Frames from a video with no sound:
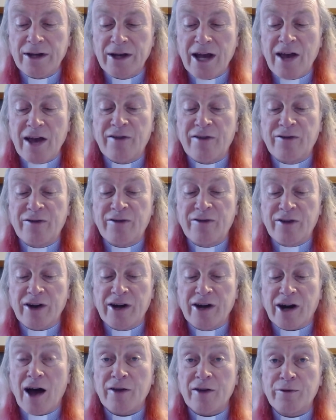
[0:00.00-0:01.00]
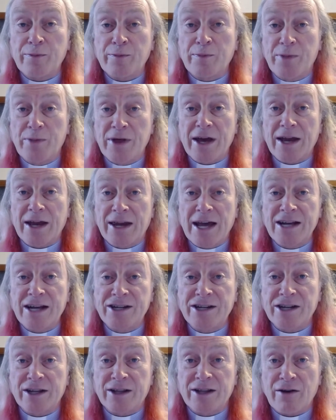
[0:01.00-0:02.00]
is to grasp the
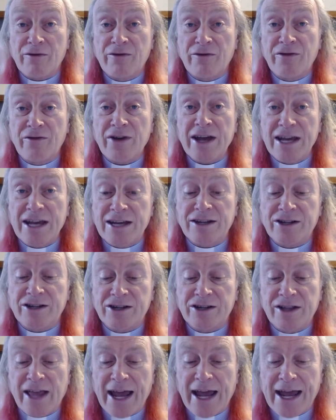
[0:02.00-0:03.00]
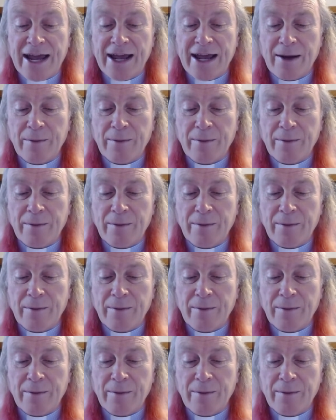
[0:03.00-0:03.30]
initiative each day.